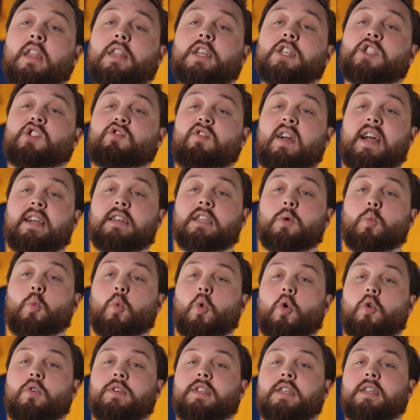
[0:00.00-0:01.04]
The surrounding
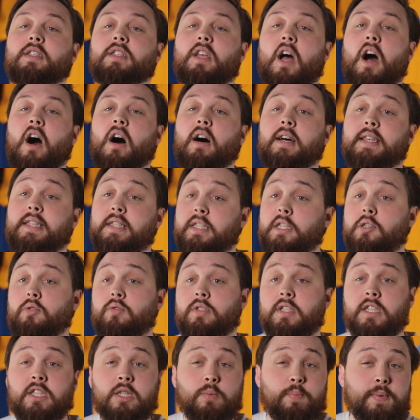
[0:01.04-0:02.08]
waters are still
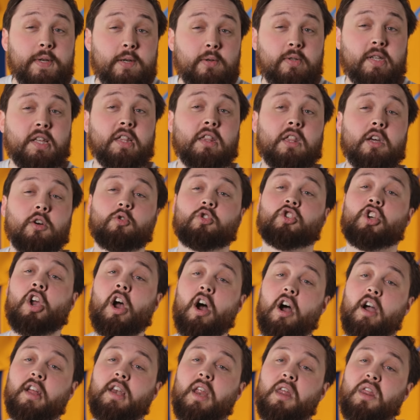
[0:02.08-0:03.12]
disputed, though.
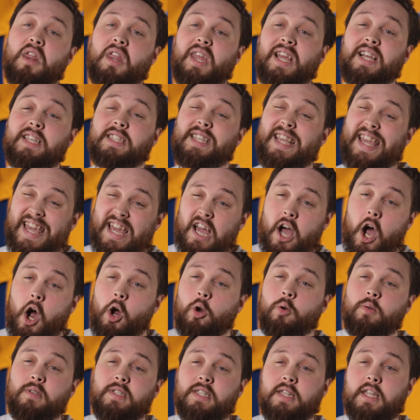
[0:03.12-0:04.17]
China thinks it
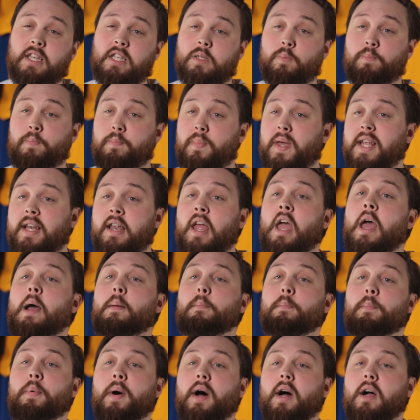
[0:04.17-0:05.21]
owns this bit,
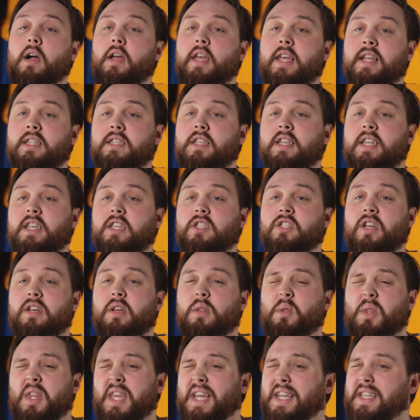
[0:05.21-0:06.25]
but
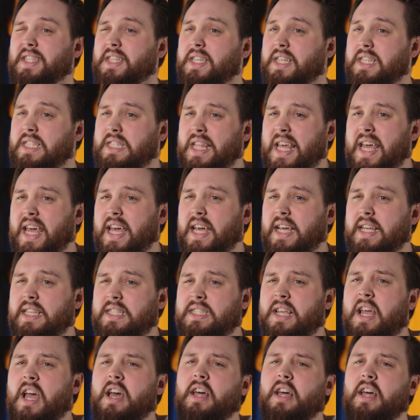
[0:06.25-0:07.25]
Indonesia thinks it's theirs.